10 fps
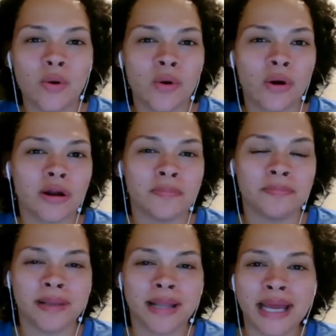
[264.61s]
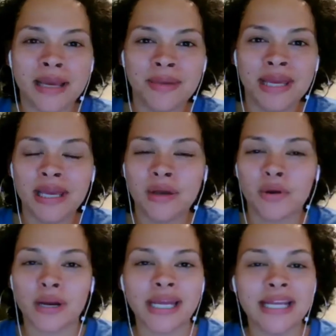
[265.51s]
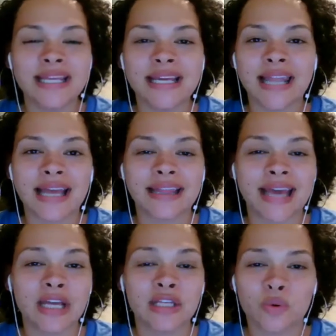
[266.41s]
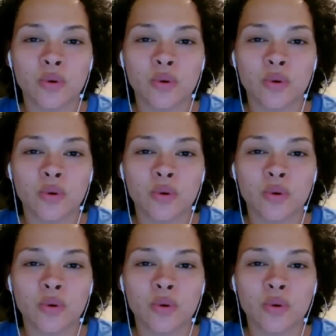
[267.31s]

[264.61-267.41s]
or blaming or anything like that